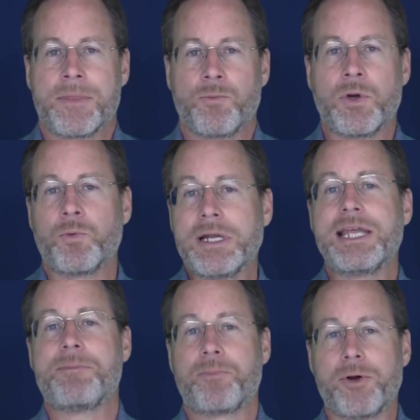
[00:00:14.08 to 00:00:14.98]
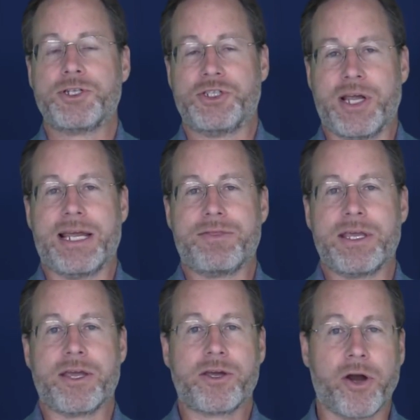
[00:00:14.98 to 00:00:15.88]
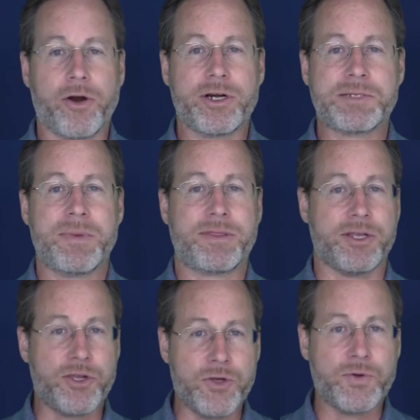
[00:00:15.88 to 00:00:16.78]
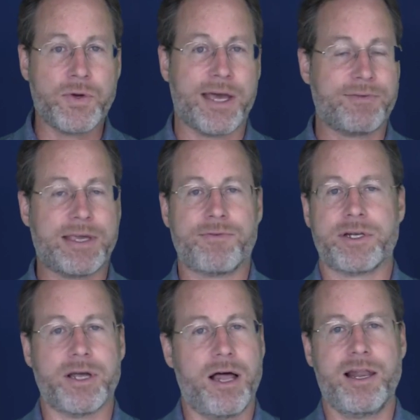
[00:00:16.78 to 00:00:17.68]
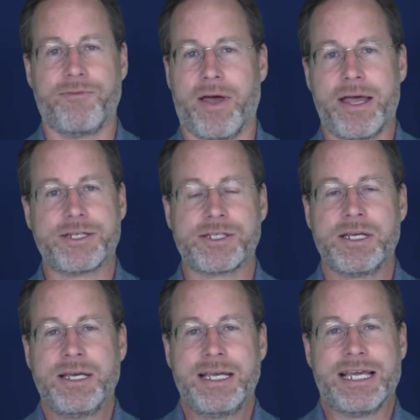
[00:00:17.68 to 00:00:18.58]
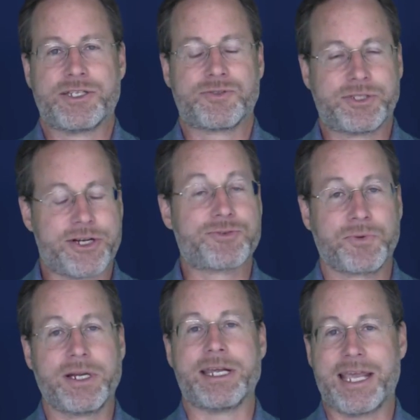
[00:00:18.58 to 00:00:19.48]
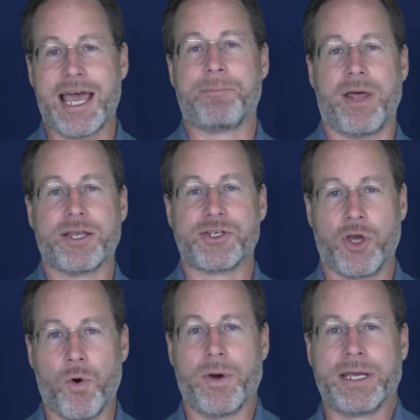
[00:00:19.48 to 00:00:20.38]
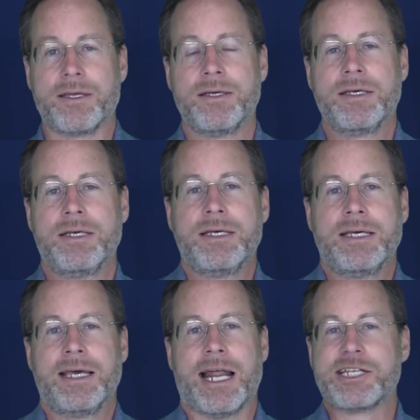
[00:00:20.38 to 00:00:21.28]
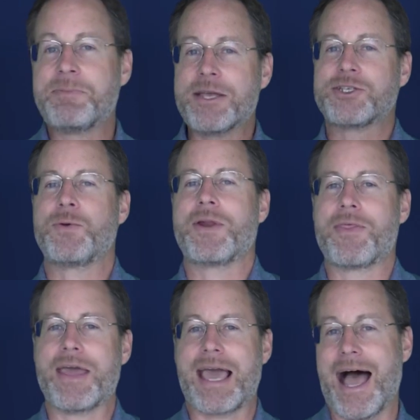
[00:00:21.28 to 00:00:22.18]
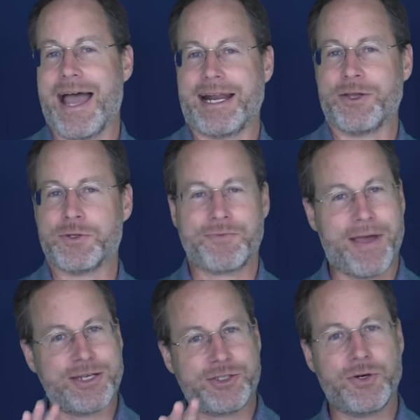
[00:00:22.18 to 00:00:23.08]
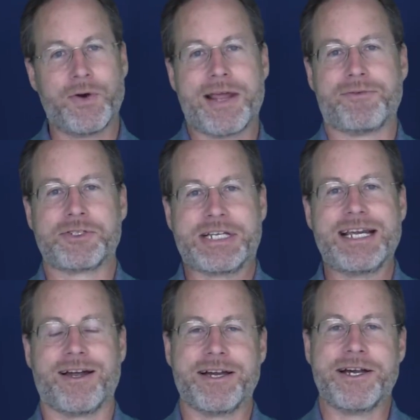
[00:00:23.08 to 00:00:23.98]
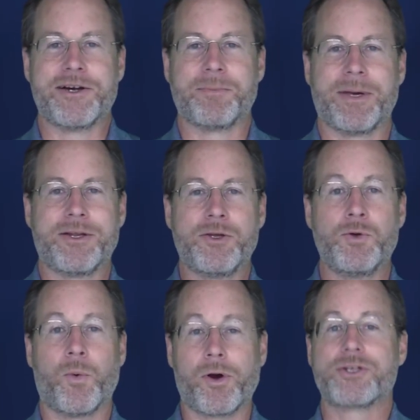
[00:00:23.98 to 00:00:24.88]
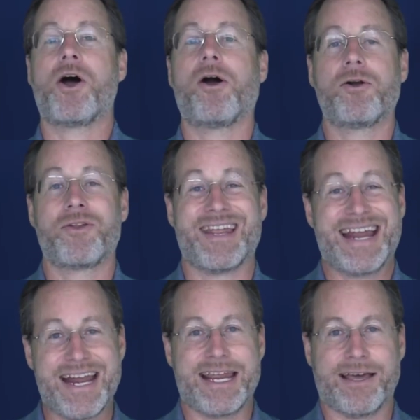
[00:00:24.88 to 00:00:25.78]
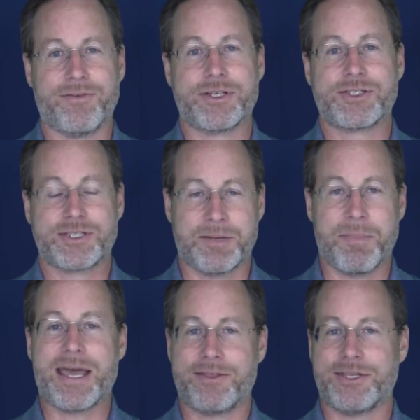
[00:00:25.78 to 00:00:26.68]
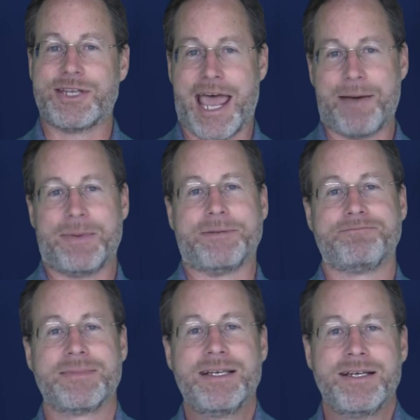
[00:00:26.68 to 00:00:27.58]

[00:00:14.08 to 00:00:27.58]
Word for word: We really appreciate the encouragement that you have given to all of us. It's just really kept us going. And I especially want to thank Heidi, whose face you don't ever see on here, but who works harder than any of us to make this happen.